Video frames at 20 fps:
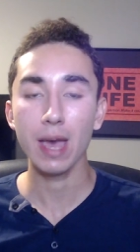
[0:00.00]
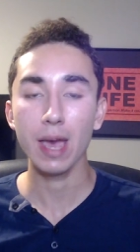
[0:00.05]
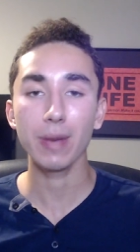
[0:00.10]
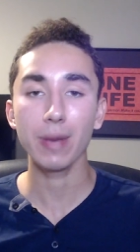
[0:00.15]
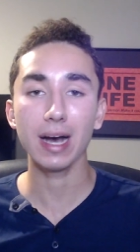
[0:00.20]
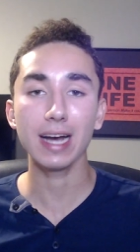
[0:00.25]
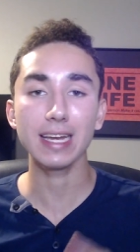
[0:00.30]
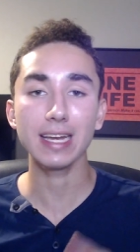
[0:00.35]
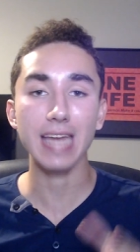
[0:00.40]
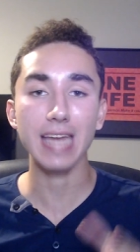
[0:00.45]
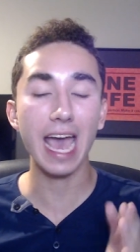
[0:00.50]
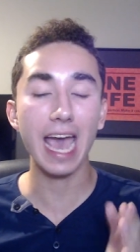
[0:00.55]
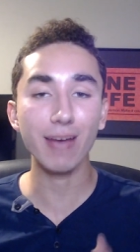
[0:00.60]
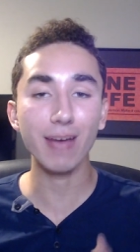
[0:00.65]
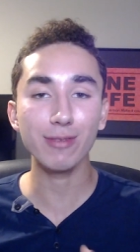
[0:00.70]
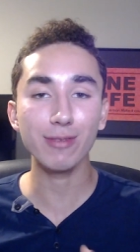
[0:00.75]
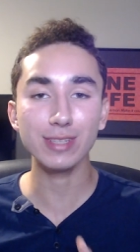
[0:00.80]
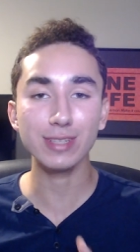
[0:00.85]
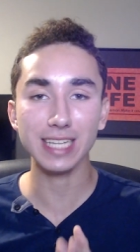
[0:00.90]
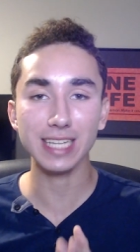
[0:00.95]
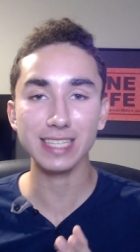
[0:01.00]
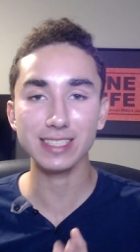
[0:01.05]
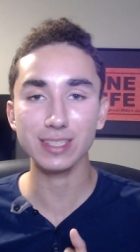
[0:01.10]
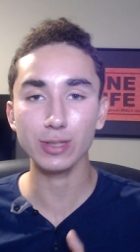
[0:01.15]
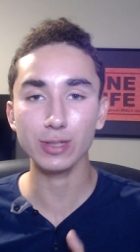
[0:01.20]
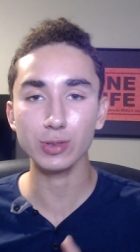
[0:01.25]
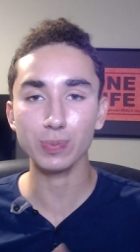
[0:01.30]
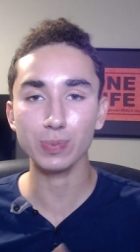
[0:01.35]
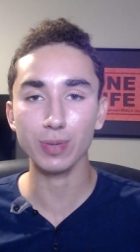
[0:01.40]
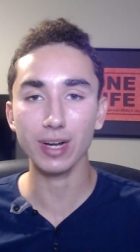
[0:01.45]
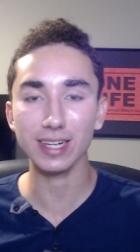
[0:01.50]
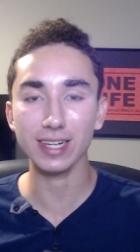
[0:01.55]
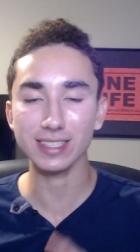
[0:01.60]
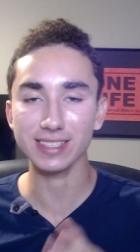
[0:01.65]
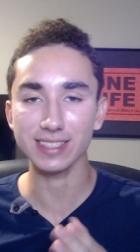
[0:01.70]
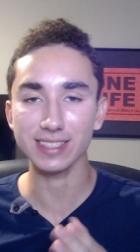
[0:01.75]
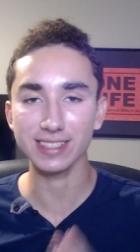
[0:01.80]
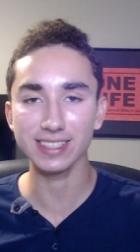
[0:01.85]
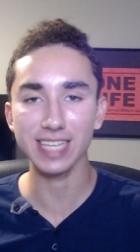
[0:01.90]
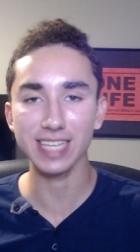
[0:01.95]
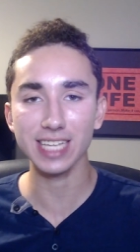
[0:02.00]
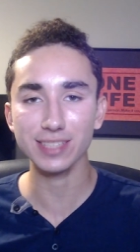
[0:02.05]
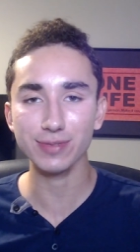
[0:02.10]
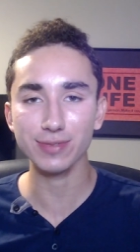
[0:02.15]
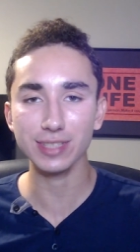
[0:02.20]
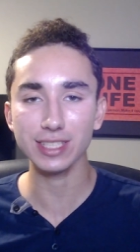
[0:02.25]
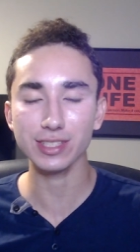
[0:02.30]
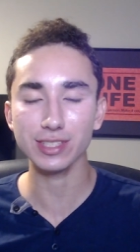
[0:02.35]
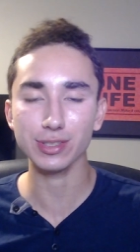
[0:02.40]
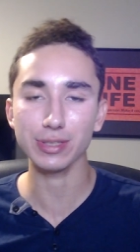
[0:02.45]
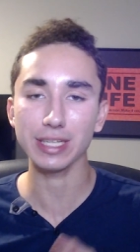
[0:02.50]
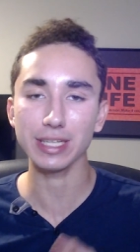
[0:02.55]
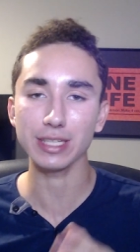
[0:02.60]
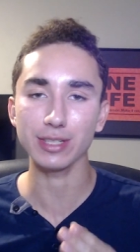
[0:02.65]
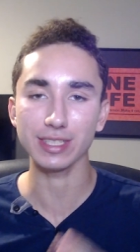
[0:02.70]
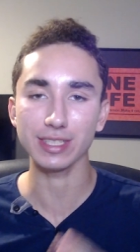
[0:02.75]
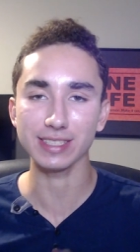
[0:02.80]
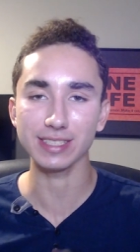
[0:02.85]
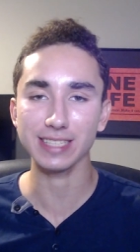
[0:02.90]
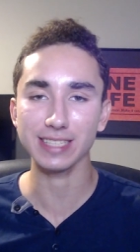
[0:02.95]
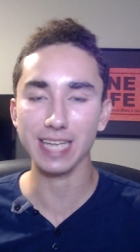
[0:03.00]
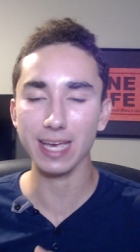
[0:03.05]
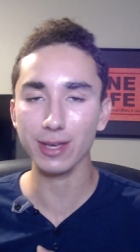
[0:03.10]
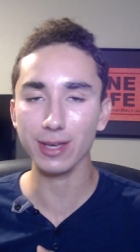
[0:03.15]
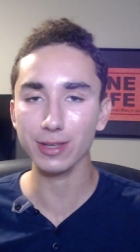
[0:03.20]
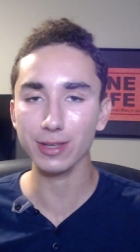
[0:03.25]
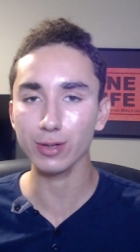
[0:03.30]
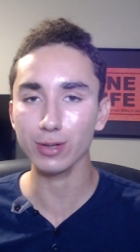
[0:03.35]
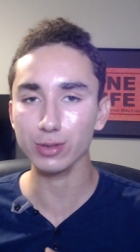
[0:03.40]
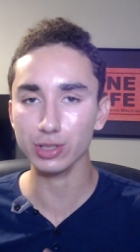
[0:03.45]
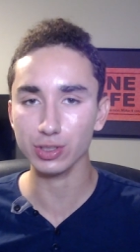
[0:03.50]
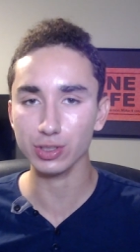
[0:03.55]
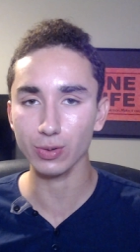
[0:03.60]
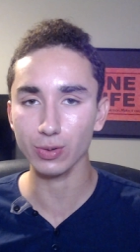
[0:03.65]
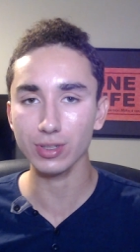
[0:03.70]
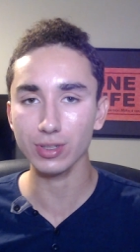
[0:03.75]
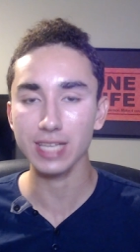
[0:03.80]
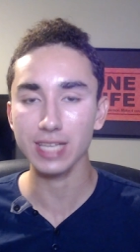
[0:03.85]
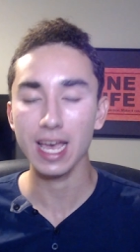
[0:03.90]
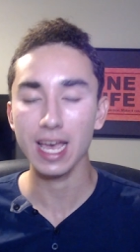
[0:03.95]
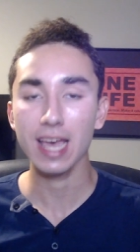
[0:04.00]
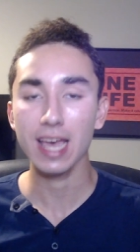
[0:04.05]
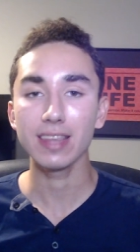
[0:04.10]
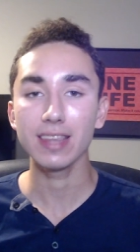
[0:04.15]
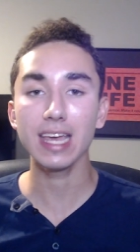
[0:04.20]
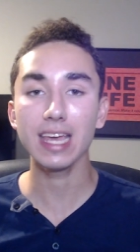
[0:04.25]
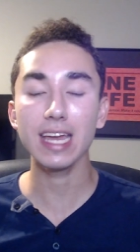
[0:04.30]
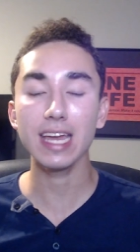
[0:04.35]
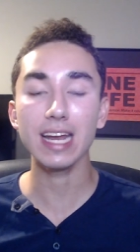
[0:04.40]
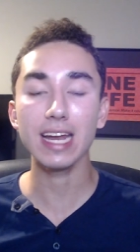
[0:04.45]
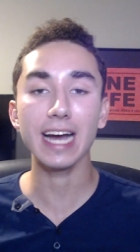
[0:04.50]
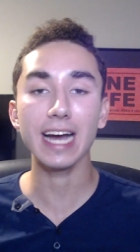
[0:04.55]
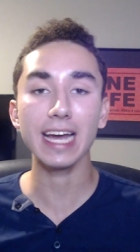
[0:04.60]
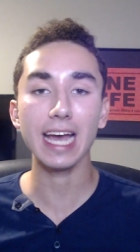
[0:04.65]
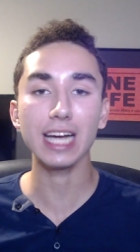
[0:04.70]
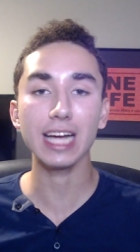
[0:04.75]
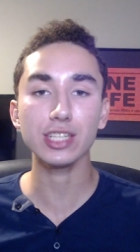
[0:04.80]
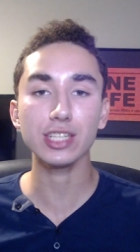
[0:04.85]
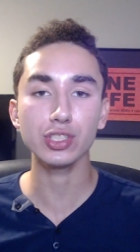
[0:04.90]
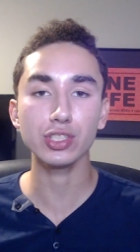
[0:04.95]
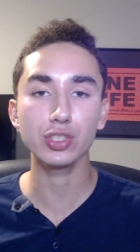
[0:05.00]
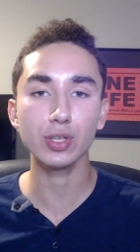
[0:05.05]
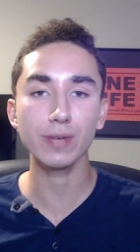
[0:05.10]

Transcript: behind advertising those products successfully so that you can scale those stores, then I actually do